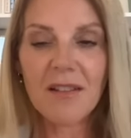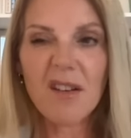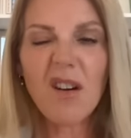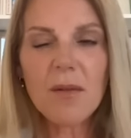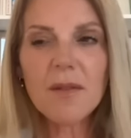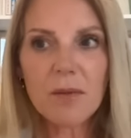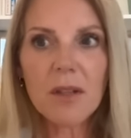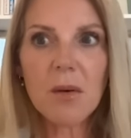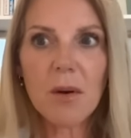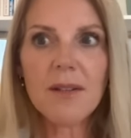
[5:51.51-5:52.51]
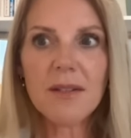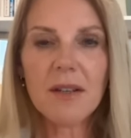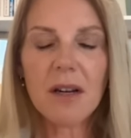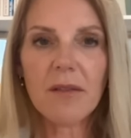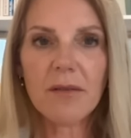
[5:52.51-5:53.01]
So I was really quite
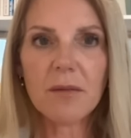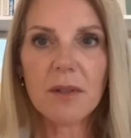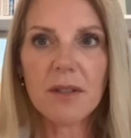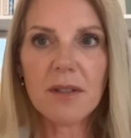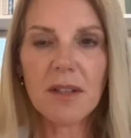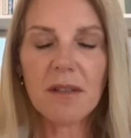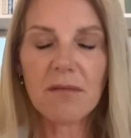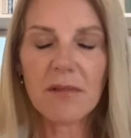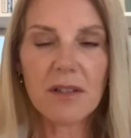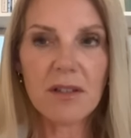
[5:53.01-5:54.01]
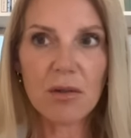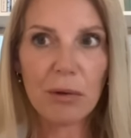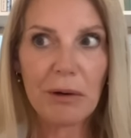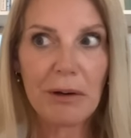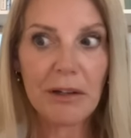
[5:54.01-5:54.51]
sick afterwards and just
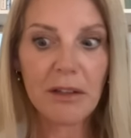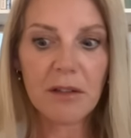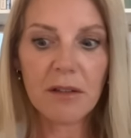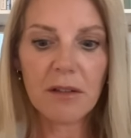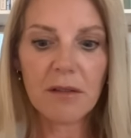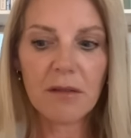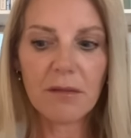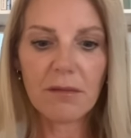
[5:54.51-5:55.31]
trying to